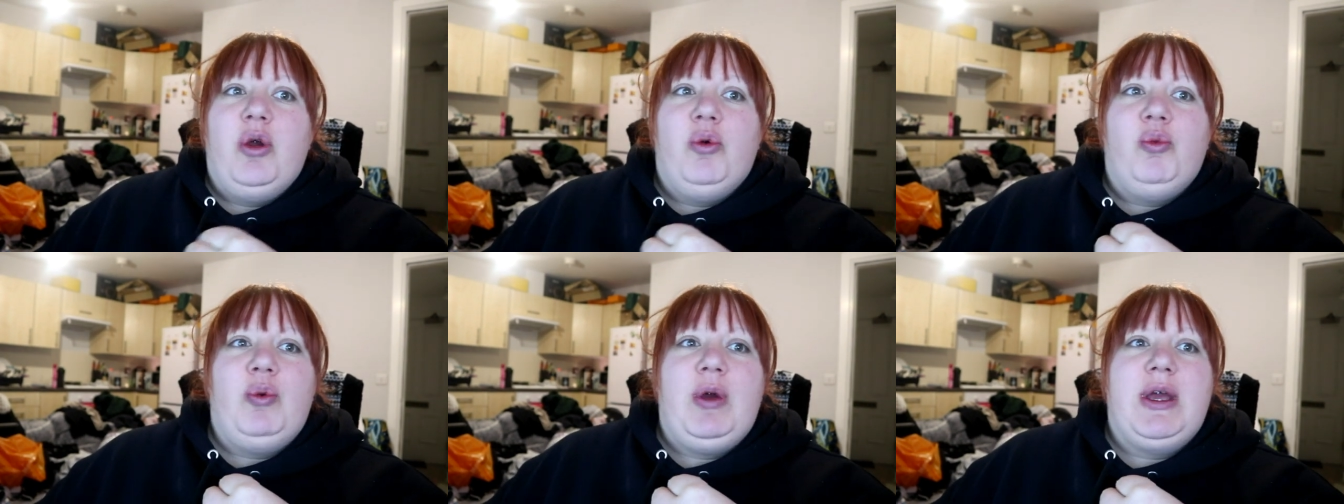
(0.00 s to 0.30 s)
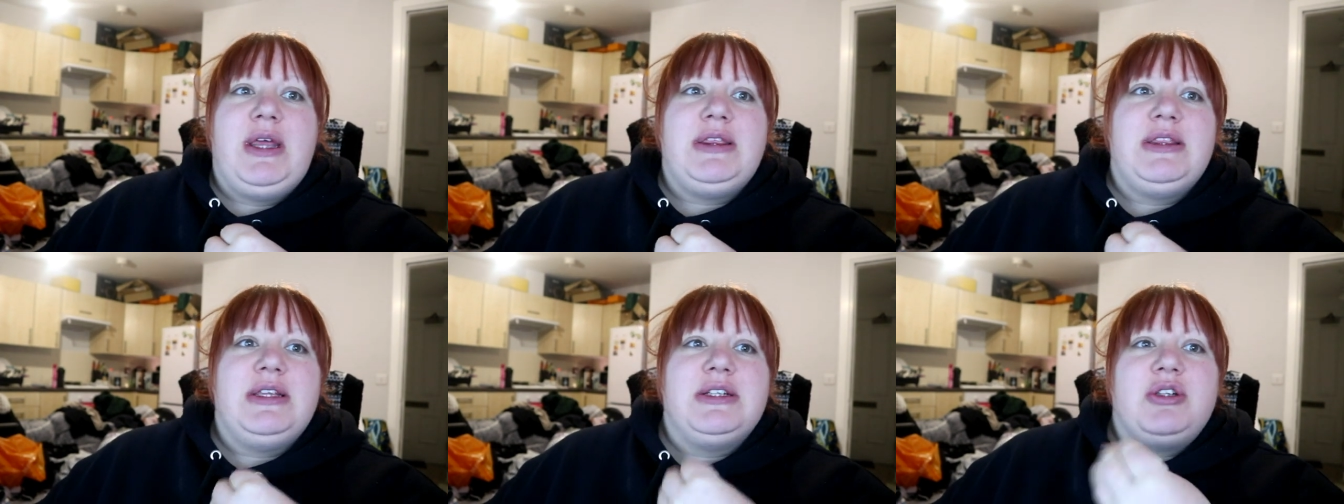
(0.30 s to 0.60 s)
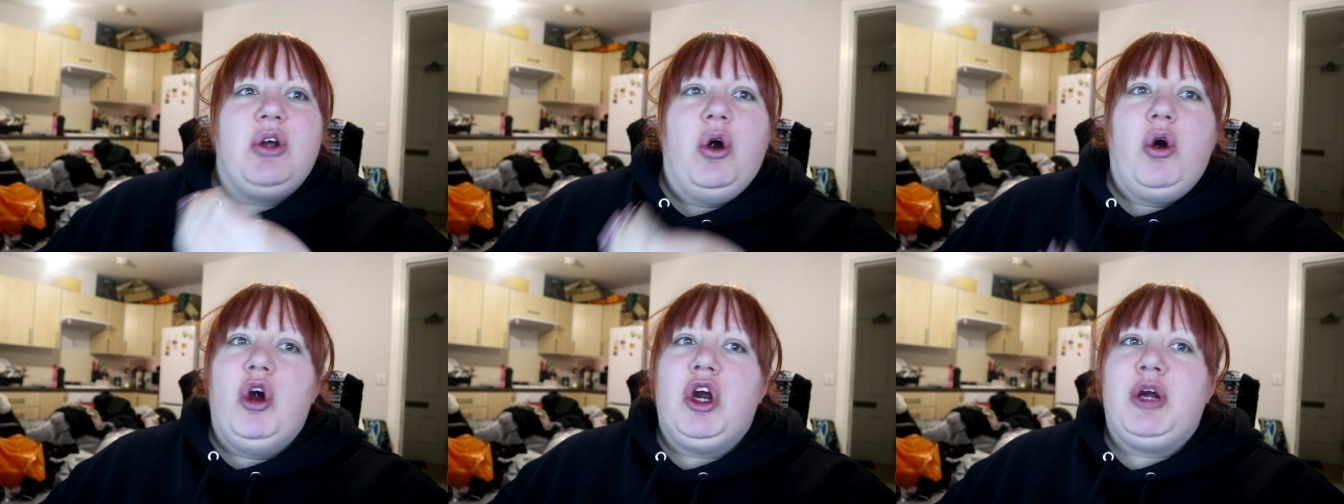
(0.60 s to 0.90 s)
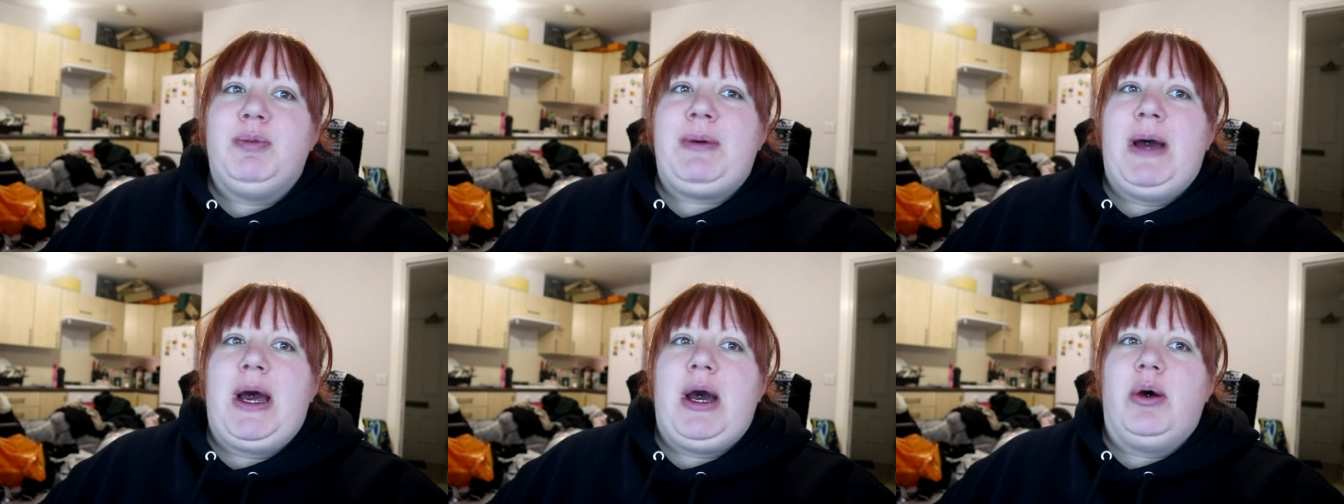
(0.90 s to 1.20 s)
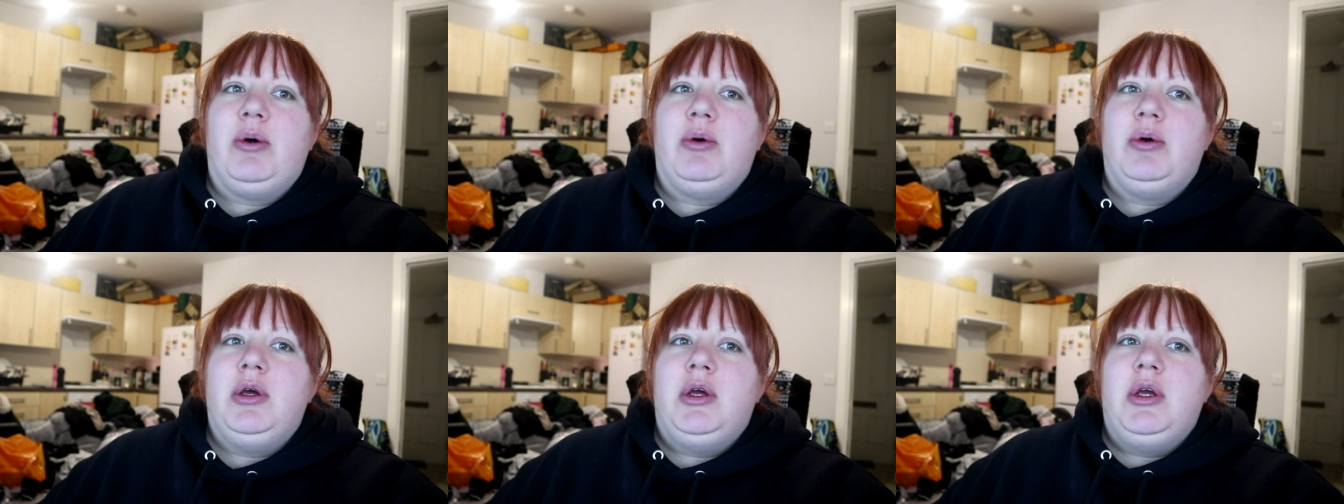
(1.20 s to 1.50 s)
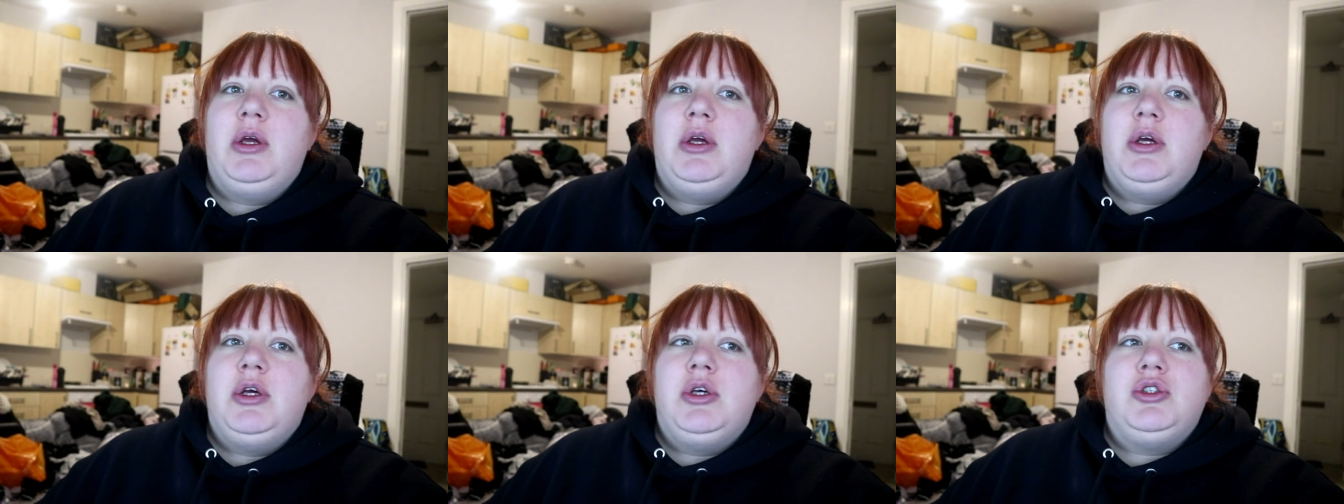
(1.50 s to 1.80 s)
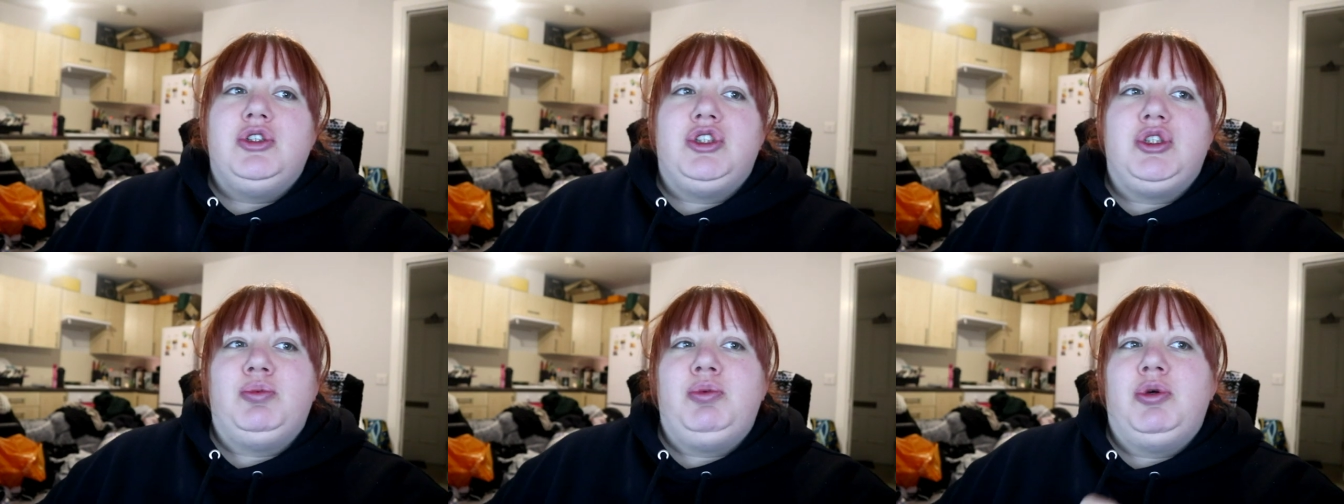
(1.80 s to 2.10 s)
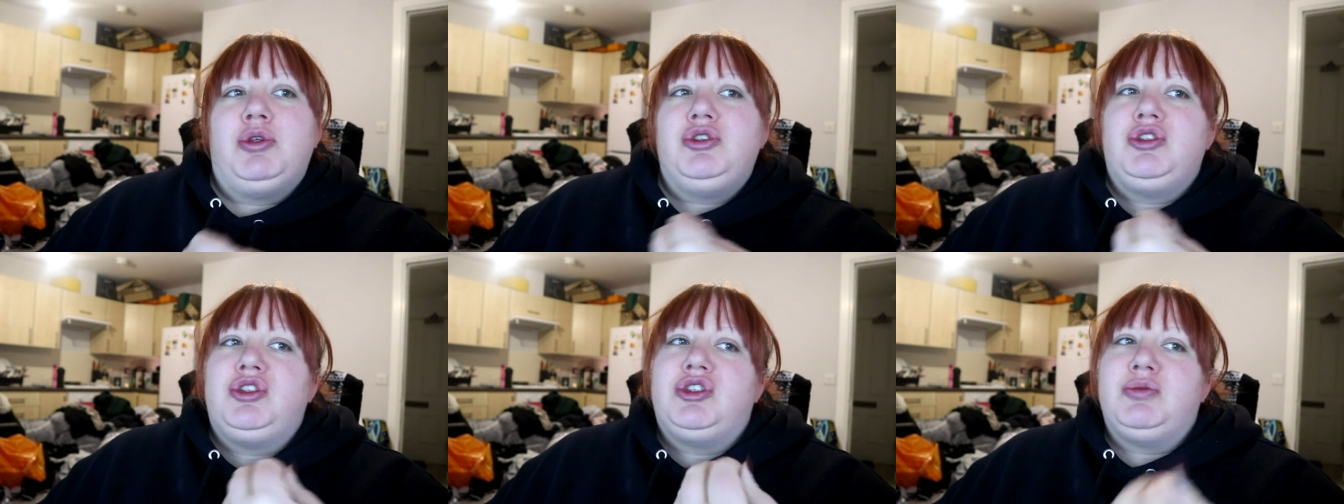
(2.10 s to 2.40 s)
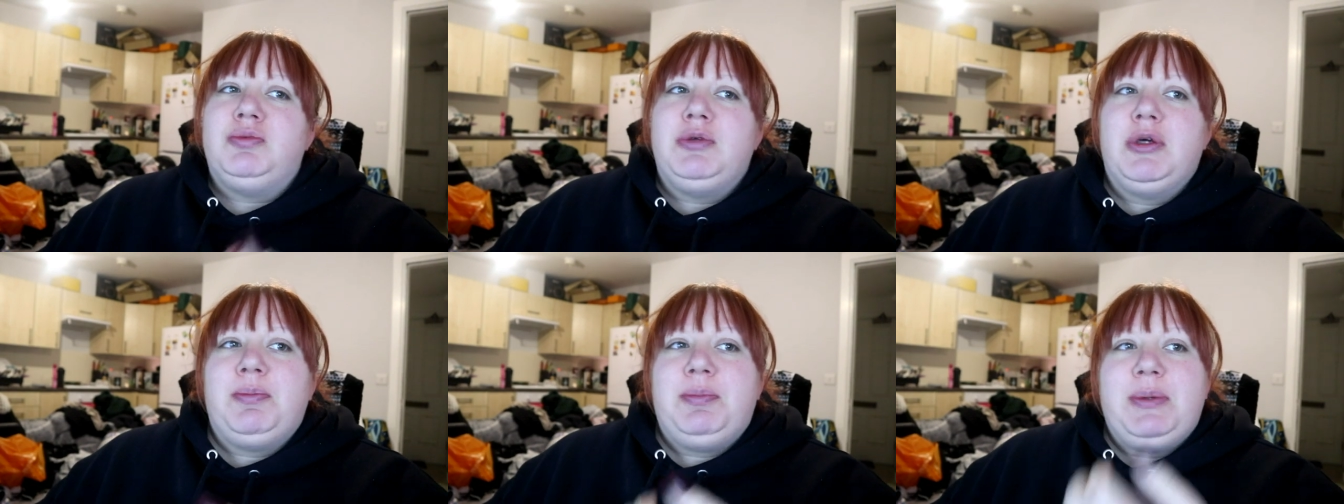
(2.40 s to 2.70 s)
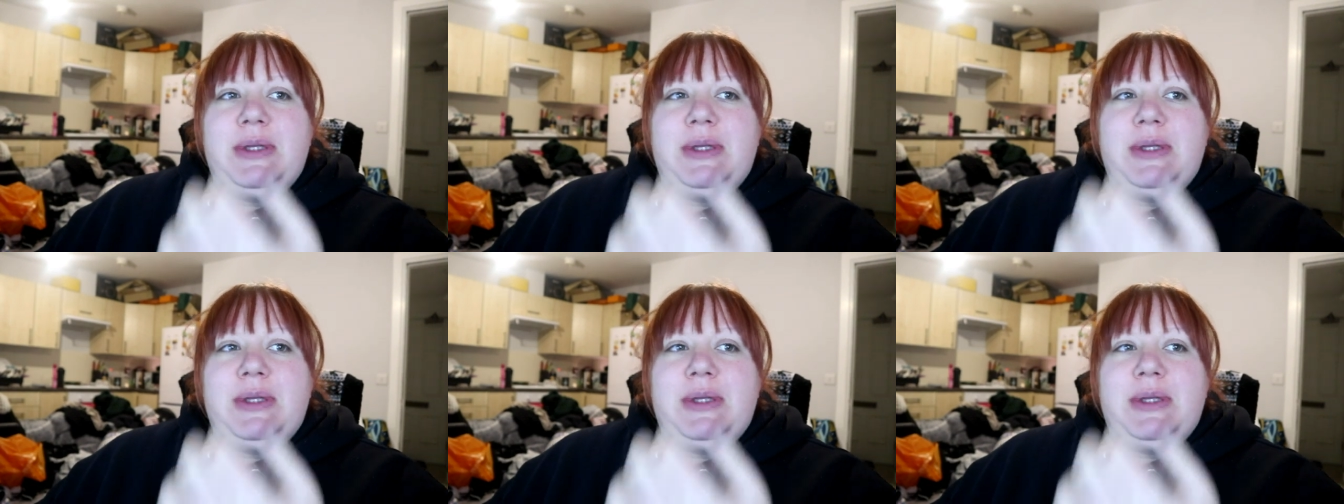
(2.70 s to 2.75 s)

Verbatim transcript: when they talk about someone's stomach